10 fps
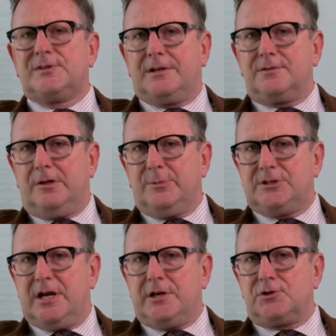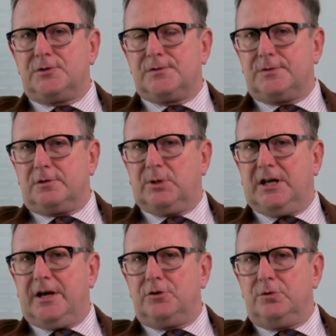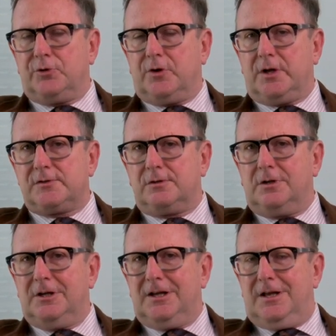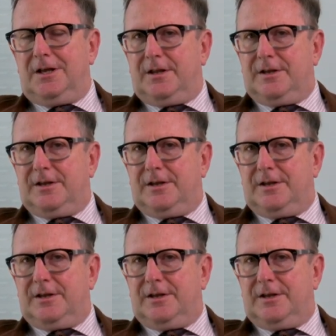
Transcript: set of limitations that apply in human rights law.